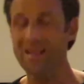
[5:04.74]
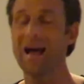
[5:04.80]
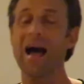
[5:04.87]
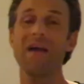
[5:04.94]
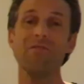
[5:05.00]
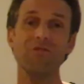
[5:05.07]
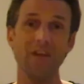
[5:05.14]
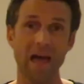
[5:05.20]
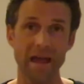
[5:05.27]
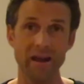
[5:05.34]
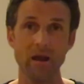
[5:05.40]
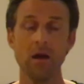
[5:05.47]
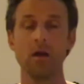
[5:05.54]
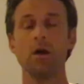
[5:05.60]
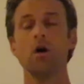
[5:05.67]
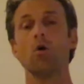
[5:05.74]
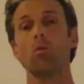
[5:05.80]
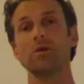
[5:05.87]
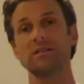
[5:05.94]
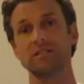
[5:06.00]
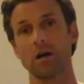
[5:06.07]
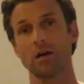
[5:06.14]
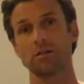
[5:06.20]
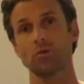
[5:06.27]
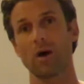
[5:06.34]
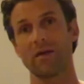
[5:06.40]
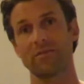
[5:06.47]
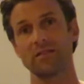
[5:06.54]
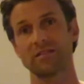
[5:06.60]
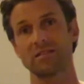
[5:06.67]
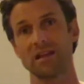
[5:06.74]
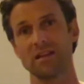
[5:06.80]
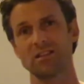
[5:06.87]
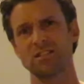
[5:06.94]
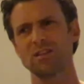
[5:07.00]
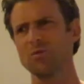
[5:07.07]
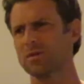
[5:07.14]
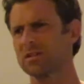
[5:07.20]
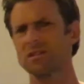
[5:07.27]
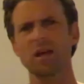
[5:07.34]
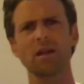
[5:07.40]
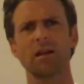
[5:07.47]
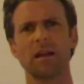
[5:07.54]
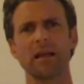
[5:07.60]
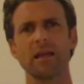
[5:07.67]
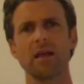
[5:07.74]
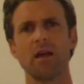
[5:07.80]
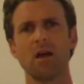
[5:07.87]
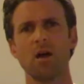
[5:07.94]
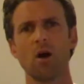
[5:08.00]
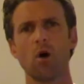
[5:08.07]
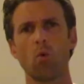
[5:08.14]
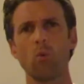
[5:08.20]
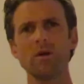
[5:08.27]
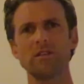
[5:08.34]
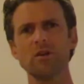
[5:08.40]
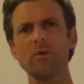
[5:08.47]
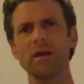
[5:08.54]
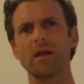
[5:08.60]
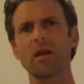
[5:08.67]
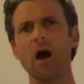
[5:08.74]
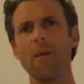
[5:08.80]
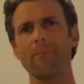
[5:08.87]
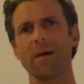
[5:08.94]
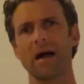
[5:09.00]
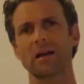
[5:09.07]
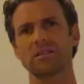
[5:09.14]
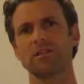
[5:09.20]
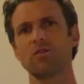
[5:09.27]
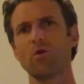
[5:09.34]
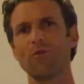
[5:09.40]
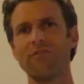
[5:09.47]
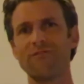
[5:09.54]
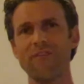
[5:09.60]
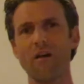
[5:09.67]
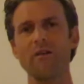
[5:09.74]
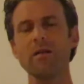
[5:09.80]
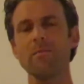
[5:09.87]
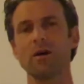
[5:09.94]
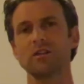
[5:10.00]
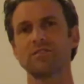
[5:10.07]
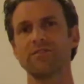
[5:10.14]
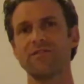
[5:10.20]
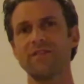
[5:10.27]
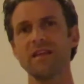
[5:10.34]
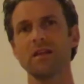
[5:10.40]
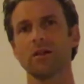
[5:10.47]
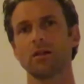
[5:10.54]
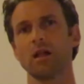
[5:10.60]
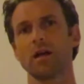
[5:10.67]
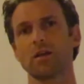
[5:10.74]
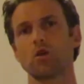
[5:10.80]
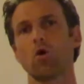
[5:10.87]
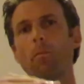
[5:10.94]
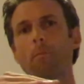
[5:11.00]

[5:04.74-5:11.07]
And then we start to add the stage 2, and suddenly we're doing cutbacks, and you'll very much feel like you're